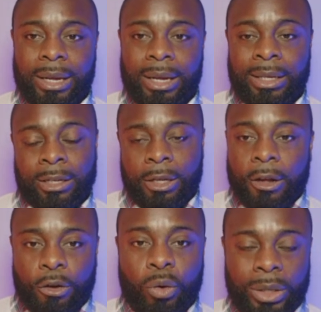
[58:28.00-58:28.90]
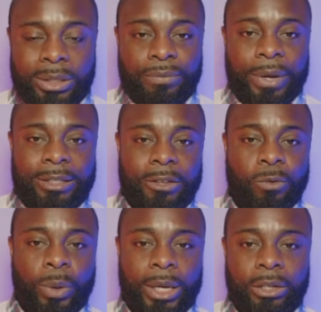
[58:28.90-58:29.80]
in a
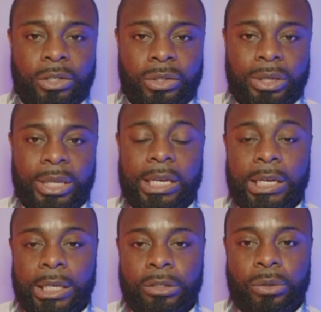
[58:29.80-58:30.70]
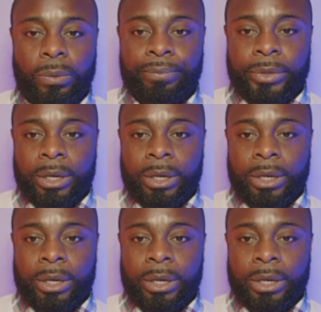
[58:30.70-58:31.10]
cost-effective way should they need to,